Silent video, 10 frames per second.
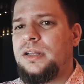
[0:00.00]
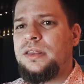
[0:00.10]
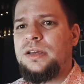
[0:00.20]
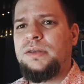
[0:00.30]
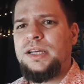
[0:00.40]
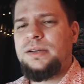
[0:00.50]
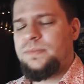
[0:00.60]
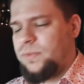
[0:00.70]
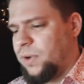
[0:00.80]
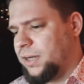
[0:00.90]
The only
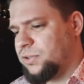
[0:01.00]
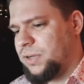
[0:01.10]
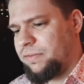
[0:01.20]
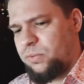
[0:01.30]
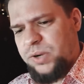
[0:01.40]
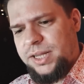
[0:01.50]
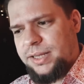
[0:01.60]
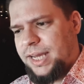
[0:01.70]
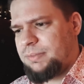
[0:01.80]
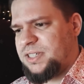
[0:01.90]
one to have a real
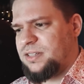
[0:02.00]
name is